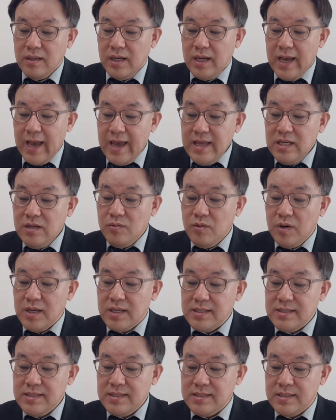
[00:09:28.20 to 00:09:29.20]

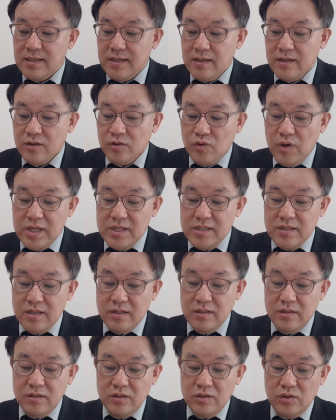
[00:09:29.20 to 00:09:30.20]
anyone's
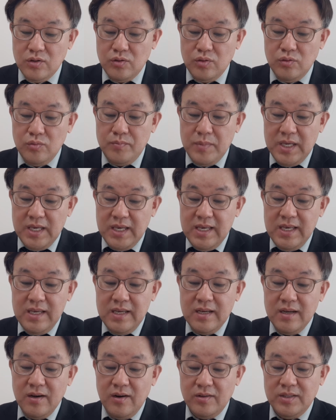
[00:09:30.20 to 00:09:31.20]
question to
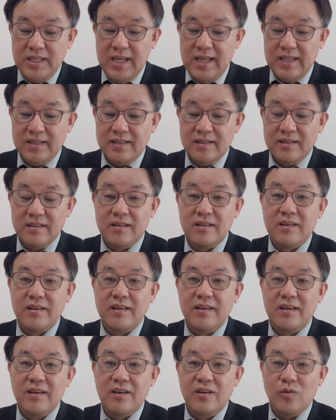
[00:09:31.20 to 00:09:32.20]
me on that,
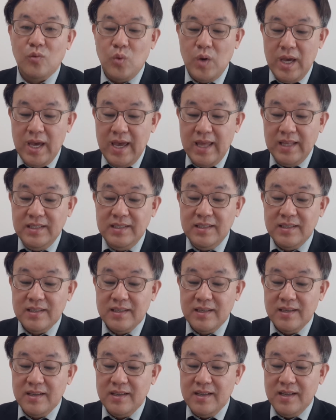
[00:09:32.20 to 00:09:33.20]
when
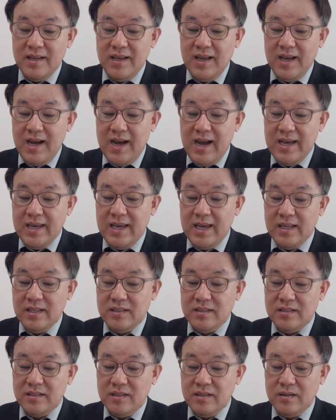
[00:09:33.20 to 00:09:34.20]
I
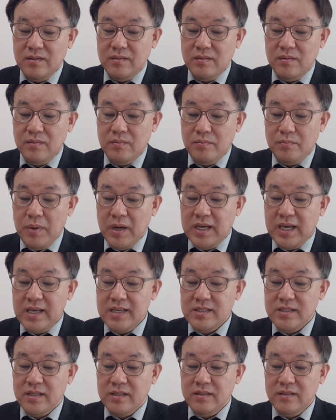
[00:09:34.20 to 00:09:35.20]
had the
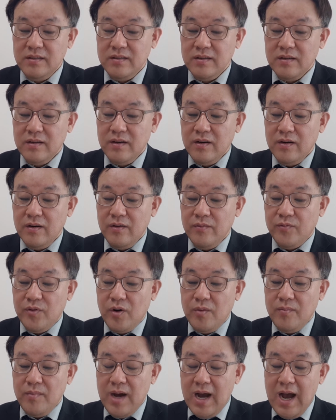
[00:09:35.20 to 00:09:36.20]
vacation
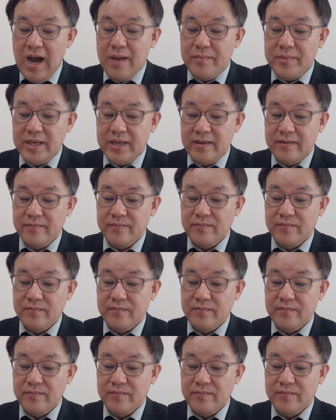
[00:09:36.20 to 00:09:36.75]
from army,